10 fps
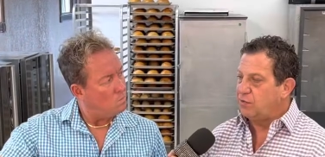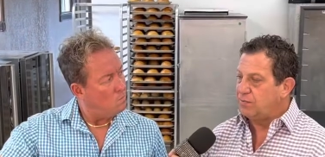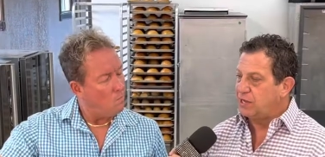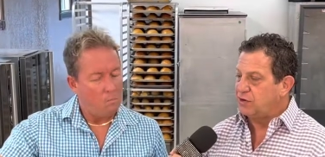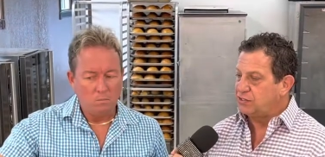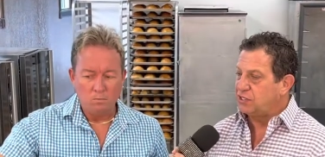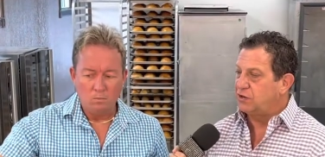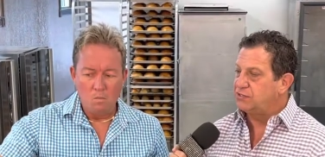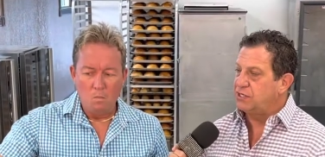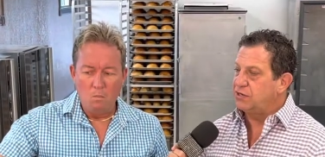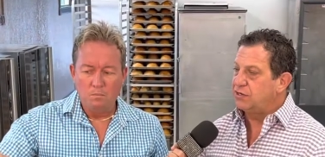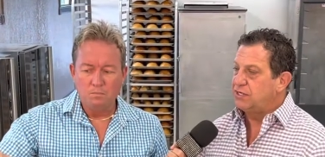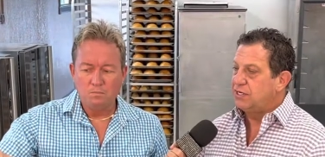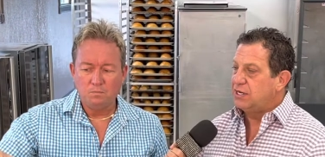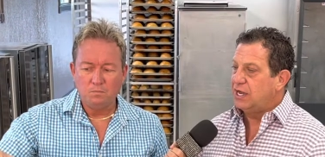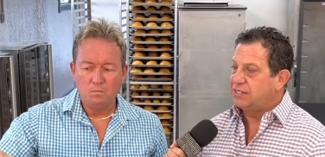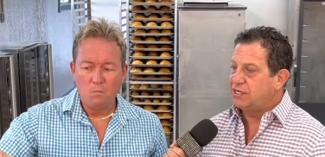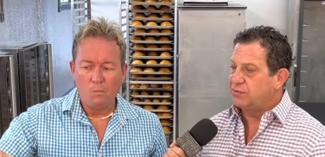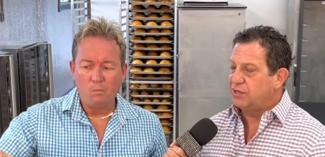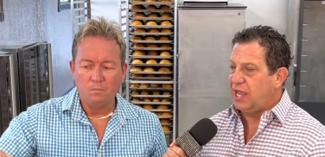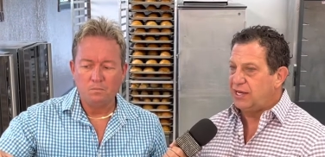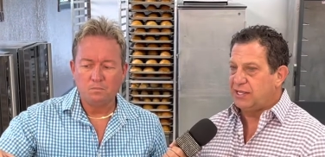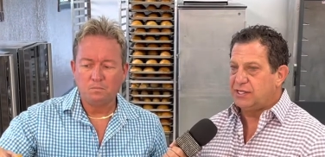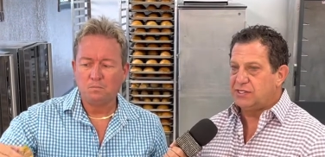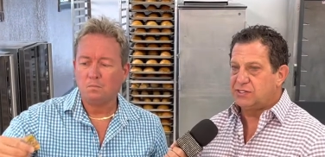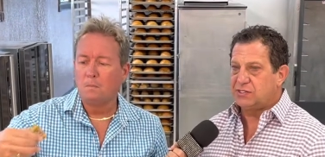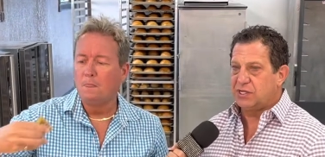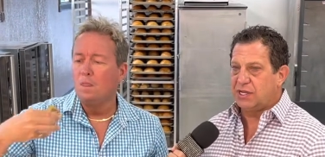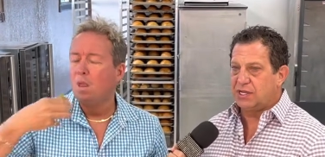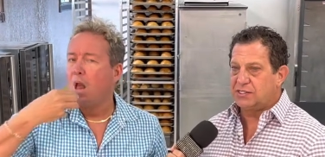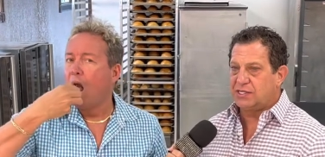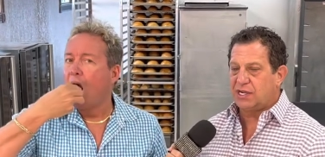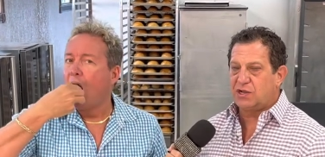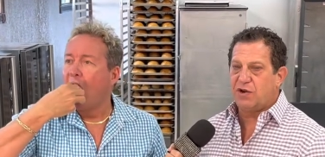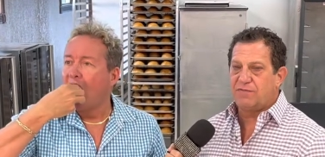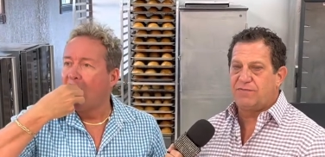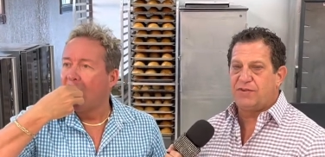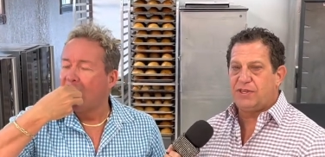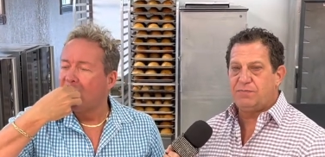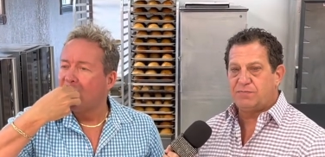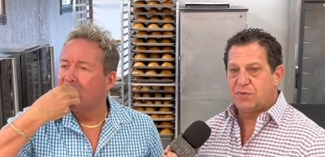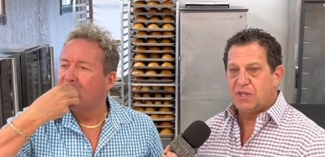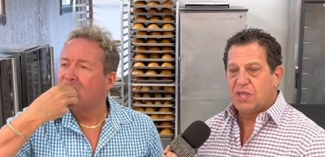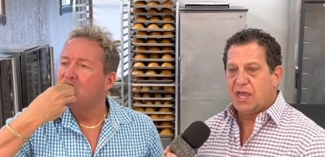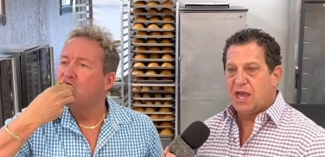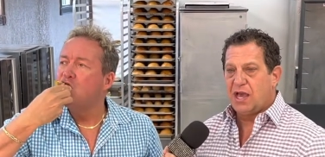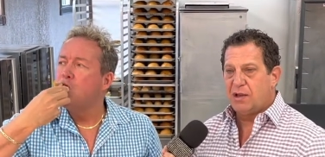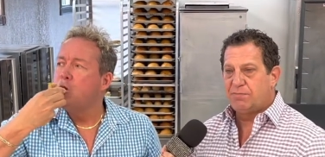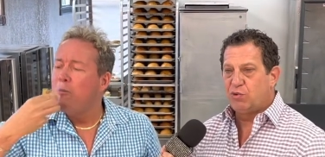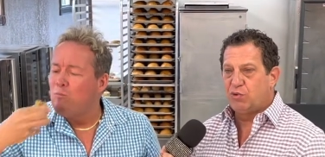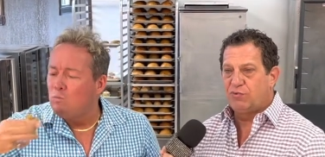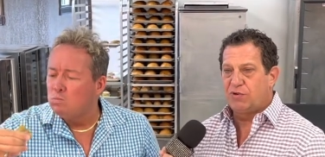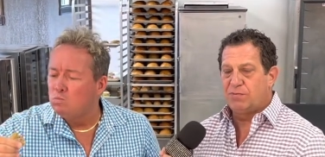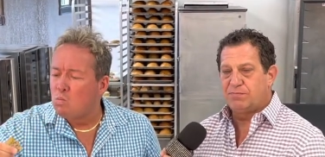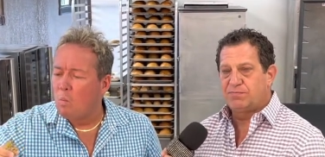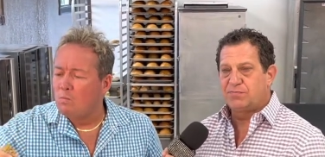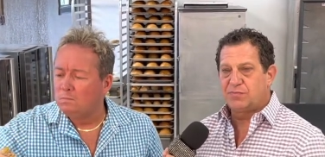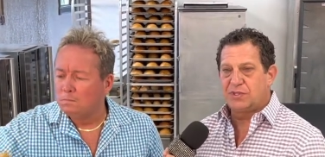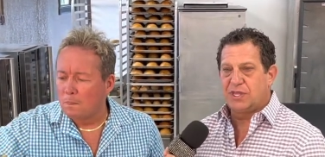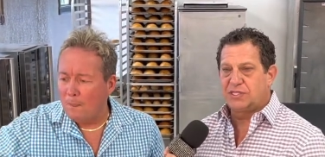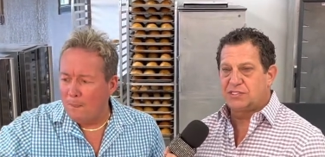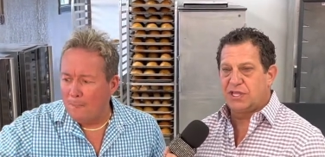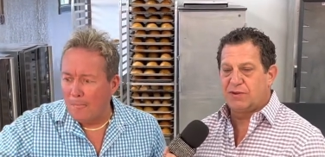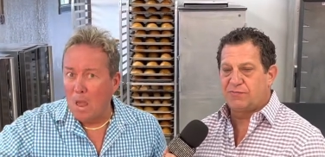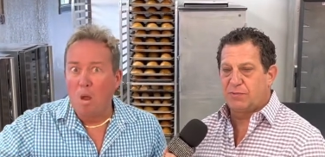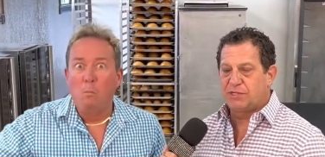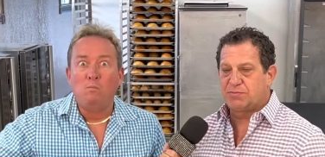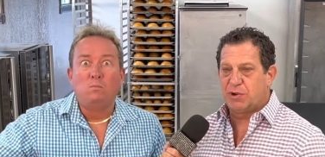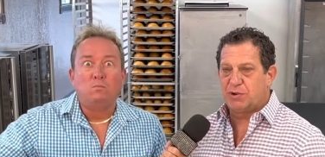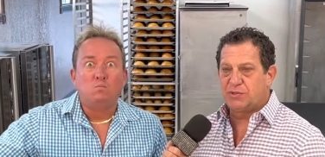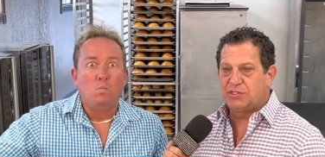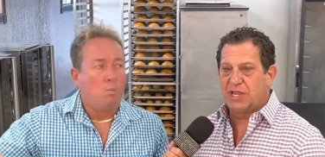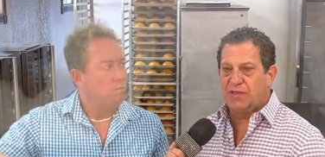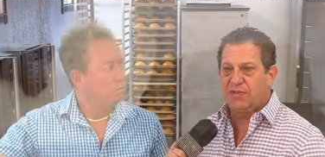Speaker 1: we make ourselves here. Uh, duck rillette is uh, duck confit uh, pulled from its from its bones and